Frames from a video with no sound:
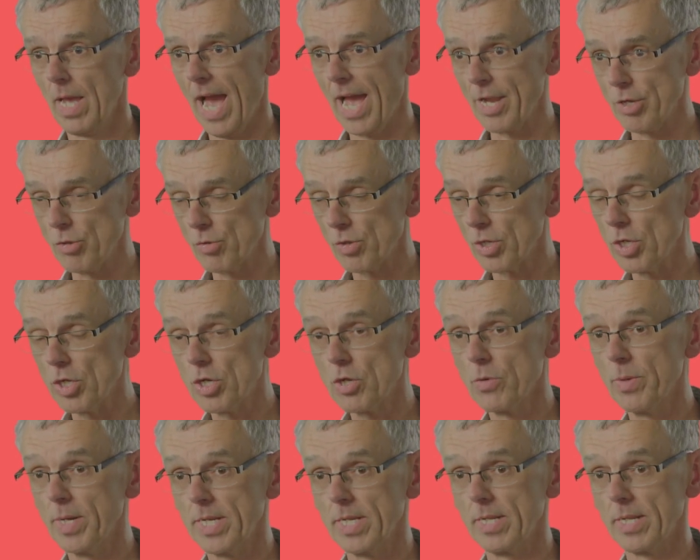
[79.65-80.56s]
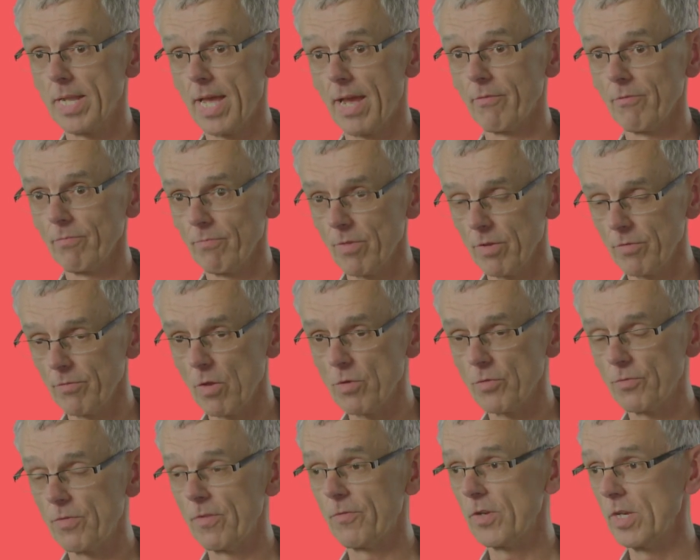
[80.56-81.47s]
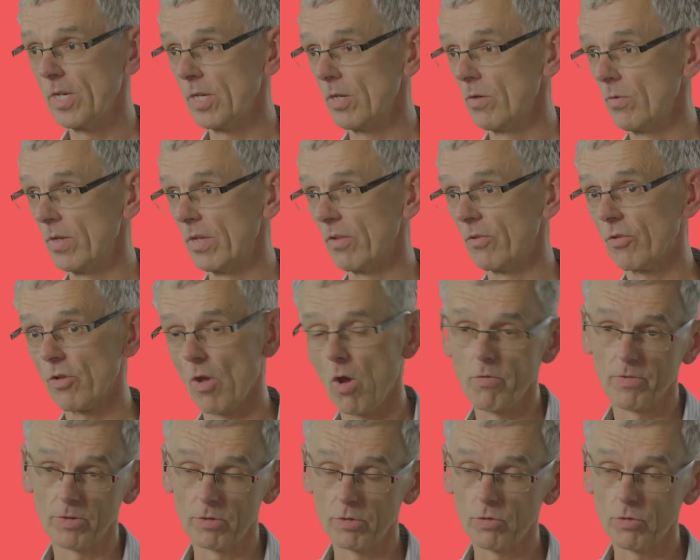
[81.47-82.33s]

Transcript: And you can do it in that, those 15 units over,